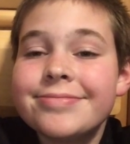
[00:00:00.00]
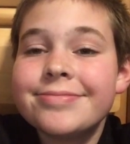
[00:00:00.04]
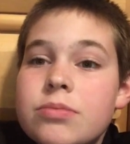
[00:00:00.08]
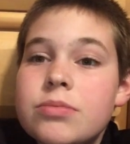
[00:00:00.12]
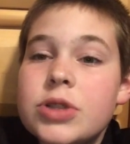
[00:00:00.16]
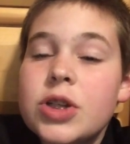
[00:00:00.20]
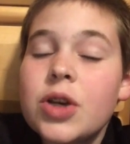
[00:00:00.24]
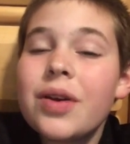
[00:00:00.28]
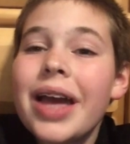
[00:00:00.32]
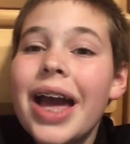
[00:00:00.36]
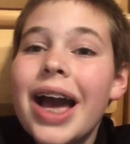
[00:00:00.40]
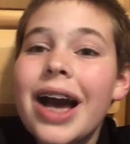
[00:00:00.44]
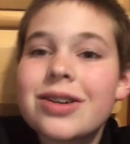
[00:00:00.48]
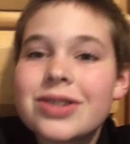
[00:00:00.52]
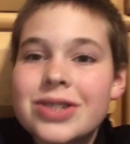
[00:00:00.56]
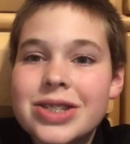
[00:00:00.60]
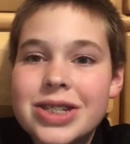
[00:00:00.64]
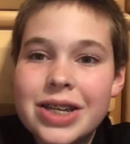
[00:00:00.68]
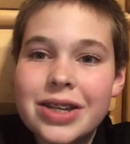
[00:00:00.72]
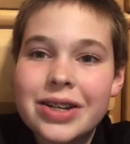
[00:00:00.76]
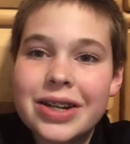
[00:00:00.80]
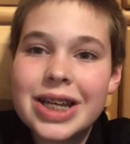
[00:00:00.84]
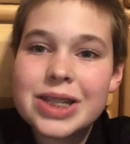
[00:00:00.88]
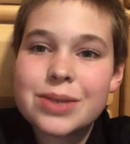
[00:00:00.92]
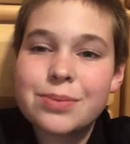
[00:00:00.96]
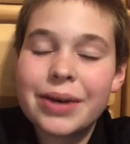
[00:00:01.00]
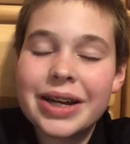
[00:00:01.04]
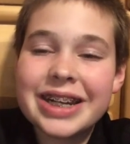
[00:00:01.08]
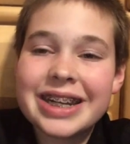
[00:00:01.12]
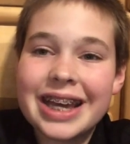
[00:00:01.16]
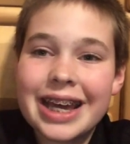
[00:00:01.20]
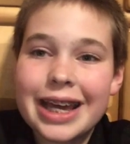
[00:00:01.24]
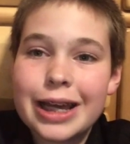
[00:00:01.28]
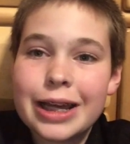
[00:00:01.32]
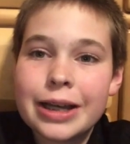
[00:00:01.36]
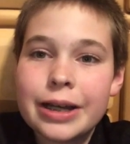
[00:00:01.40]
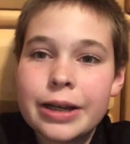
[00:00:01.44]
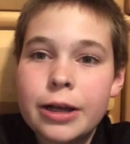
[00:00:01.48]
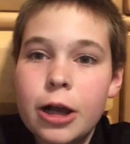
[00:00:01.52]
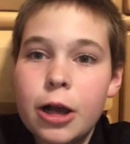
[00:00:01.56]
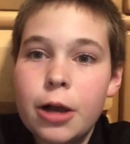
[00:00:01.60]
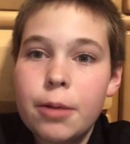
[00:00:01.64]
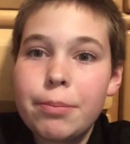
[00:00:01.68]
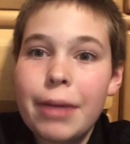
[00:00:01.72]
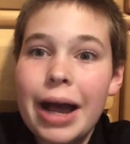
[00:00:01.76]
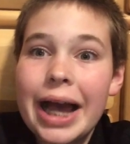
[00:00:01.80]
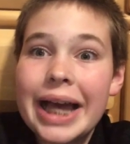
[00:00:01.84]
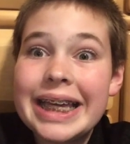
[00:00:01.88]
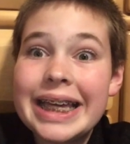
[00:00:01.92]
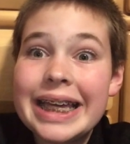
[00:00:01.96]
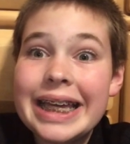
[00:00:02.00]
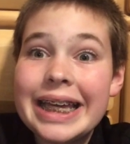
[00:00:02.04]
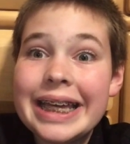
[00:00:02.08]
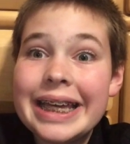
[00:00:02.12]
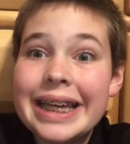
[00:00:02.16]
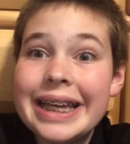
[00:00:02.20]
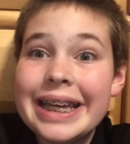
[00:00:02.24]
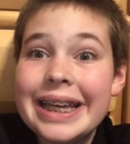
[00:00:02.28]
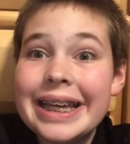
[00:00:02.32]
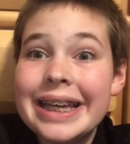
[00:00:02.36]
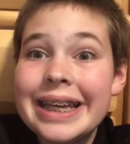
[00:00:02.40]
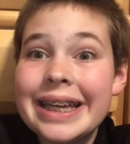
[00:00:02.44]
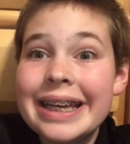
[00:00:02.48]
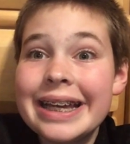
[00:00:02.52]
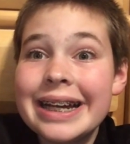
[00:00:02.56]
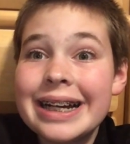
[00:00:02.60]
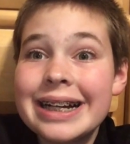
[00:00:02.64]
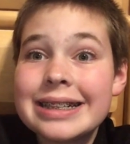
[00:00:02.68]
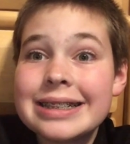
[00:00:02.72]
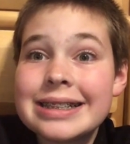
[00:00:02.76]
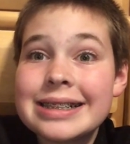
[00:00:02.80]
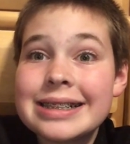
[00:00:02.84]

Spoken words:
So yeah, I'll see you next Monday. Bye!